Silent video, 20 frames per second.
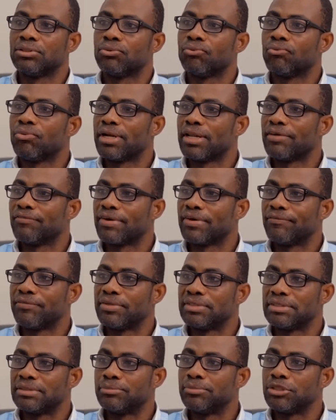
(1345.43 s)
whenever
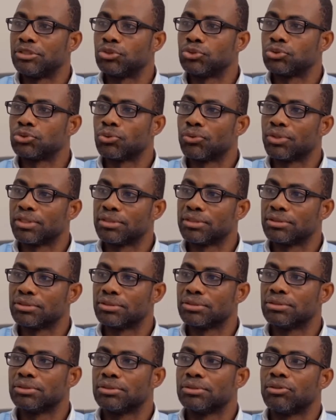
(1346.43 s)
visibly soiled
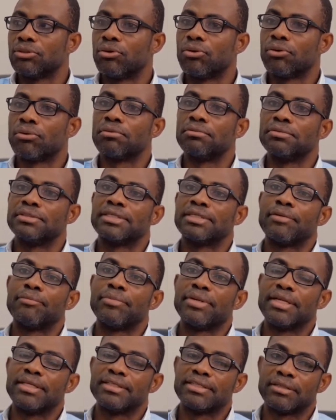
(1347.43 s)
or
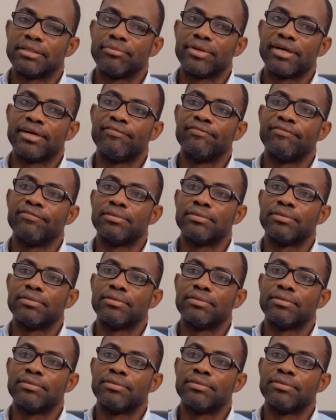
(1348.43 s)
contaminated by